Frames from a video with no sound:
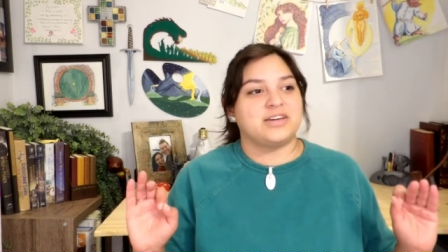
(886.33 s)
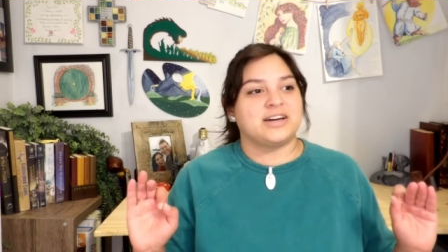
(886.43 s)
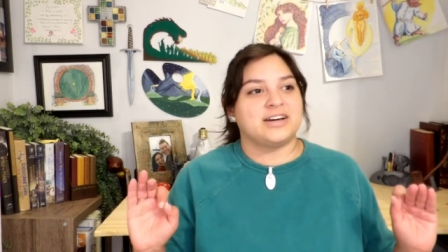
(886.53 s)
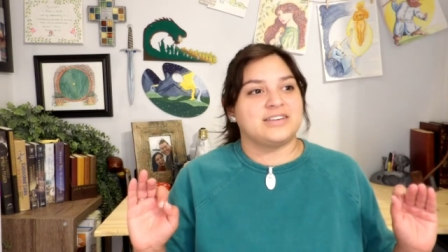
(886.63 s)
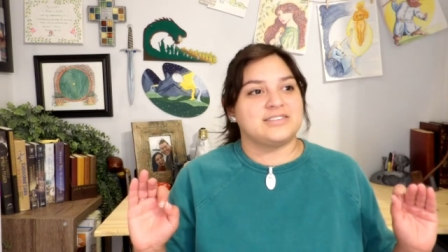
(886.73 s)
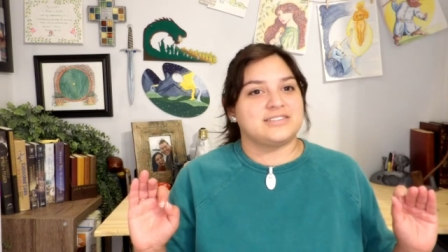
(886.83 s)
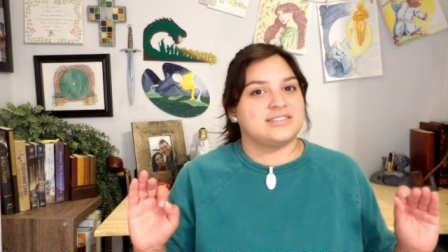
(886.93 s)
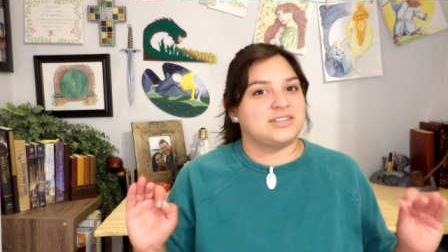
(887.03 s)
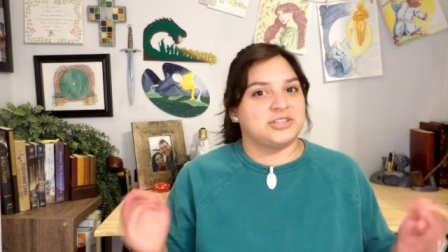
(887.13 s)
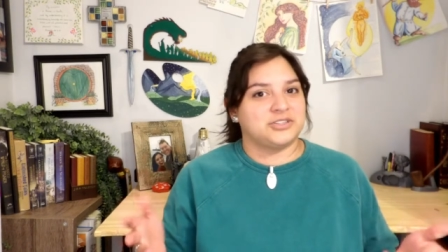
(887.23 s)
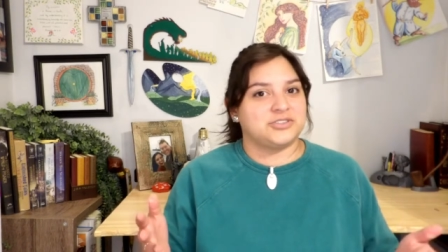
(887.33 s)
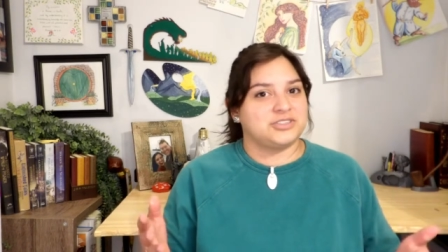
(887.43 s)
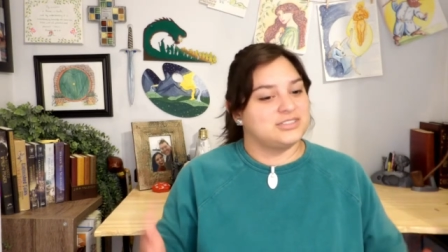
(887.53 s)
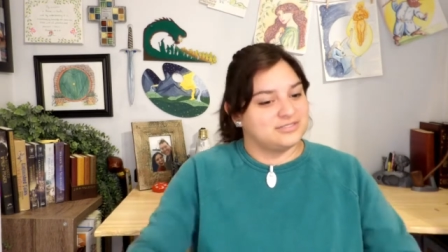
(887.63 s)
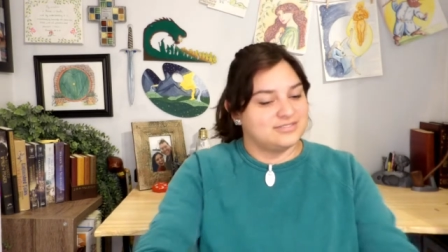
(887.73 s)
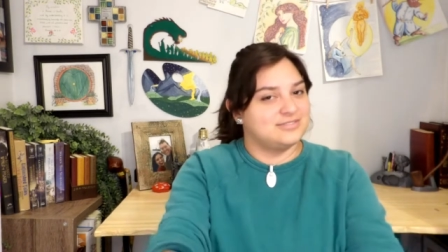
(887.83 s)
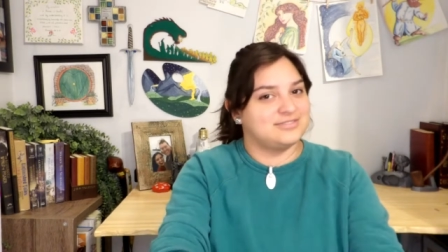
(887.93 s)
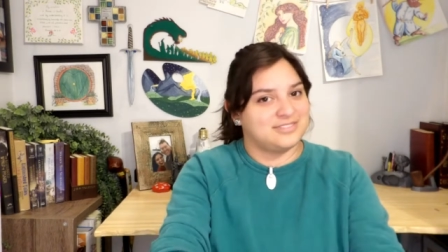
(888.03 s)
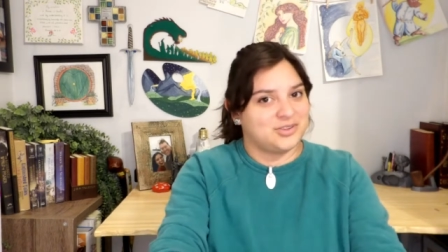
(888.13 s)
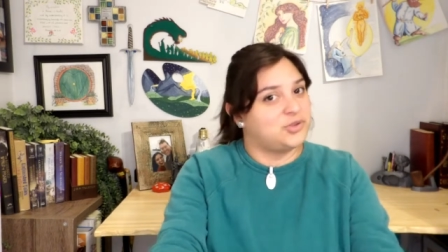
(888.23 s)
because there
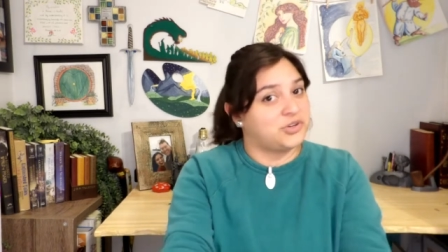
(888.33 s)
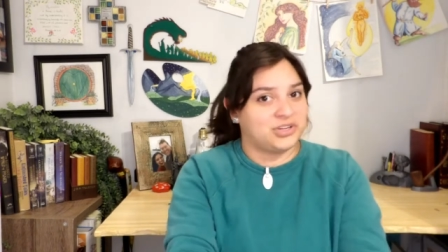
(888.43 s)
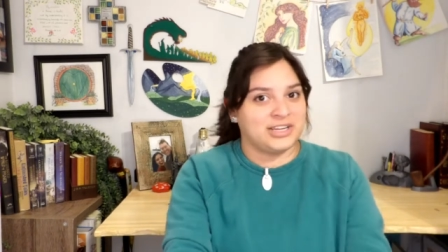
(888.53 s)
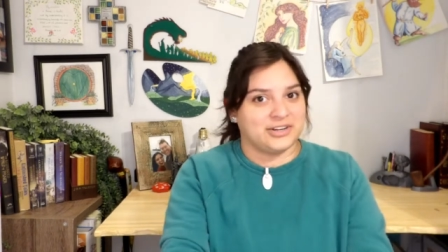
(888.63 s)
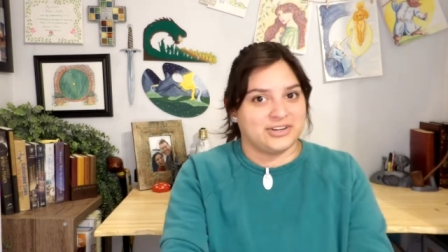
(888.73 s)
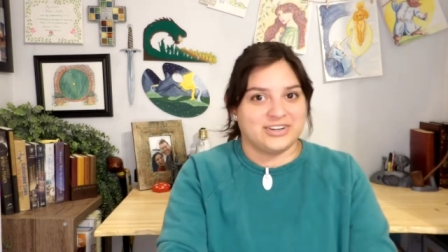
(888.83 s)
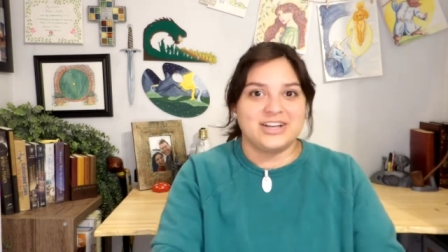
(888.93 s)
they're here.